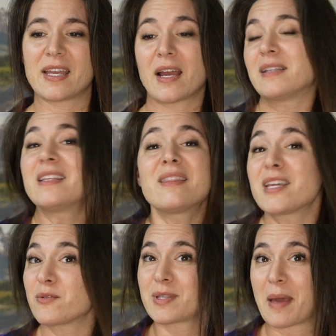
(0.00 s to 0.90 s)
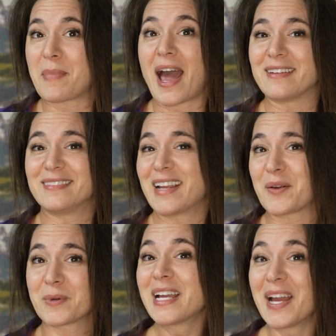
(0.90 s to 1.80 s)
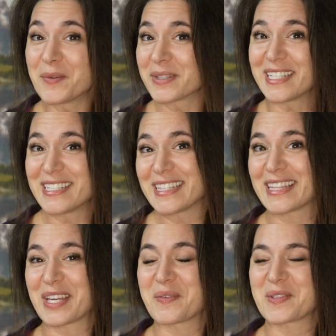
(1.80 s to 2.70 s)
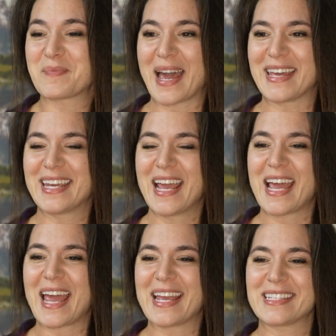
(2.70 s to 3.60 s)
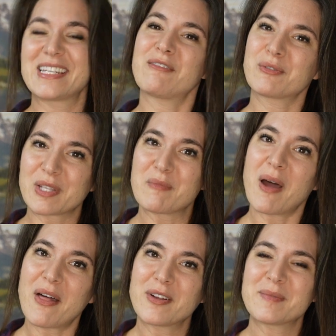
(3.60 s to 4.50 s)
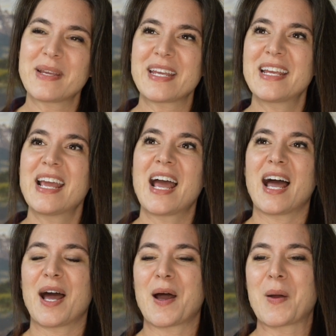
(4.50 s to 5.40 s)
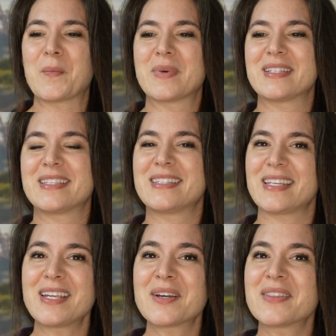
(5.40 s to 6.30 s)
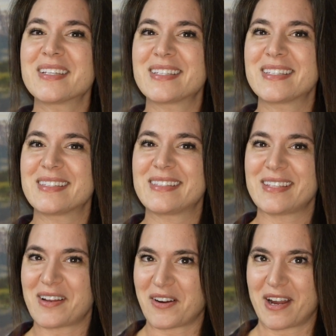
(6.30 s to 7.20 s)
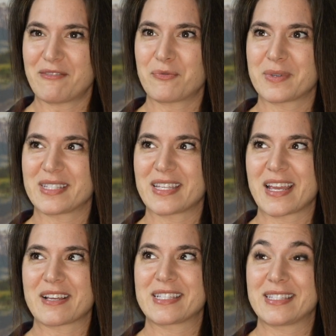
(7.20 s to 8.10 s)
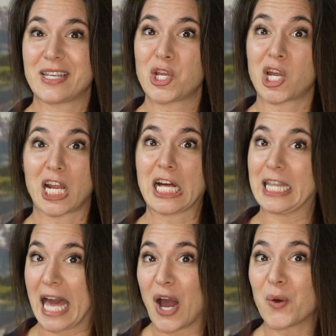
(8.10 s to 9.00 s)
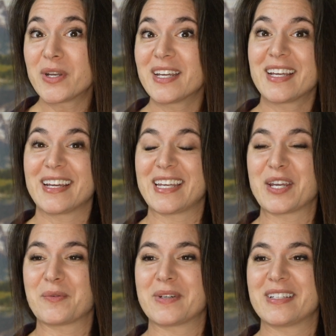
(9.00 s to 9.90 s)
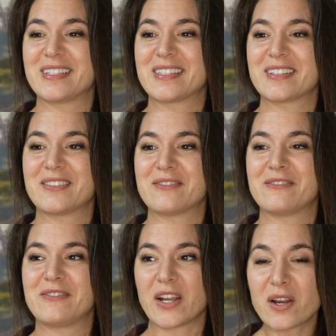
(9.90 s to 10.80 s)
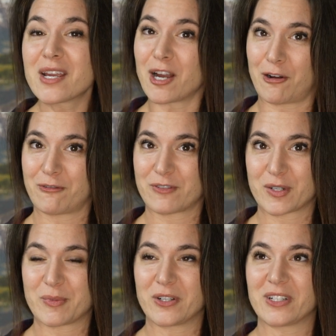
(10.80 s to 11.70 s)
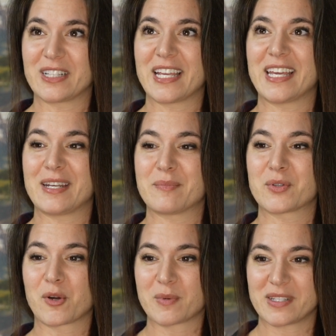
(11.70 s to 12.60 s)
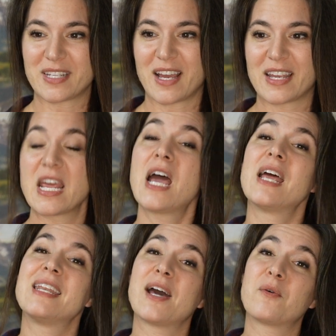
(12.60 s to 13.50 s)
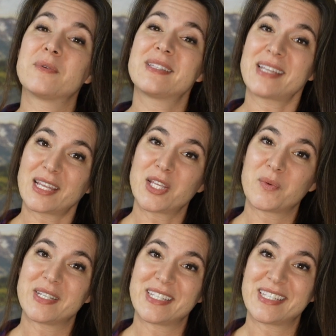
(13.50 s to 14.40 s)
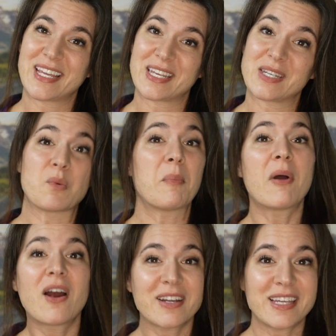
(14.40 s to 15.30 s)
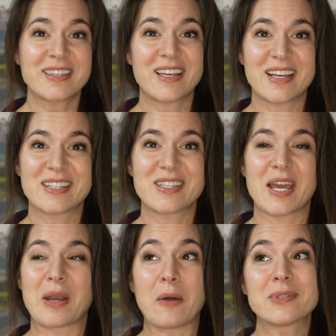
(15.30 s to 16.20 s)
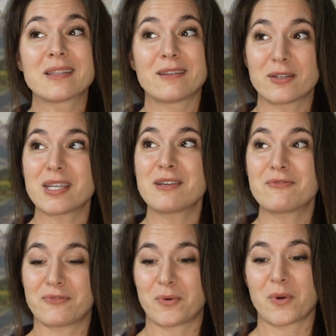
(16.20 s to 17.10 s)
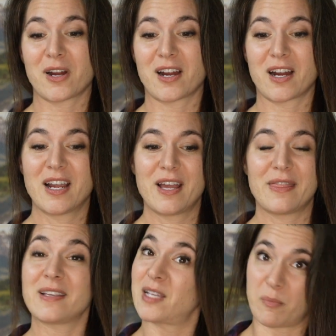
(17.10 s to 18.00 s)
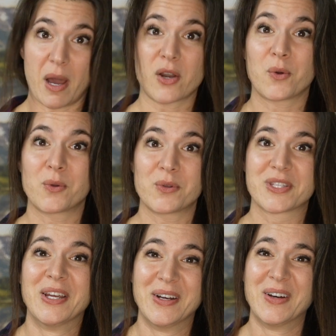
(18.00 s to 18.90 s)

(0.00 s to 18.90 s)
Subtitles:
didn't think it was that bad. I really didn't think it was bad. It's never really bothered me. But sitting on this CRF was like sitting on a cloud. It was very comfortable. It absorbed a ton. Now, sadly, we did take it into a parking lot and I was looking for things like potholes.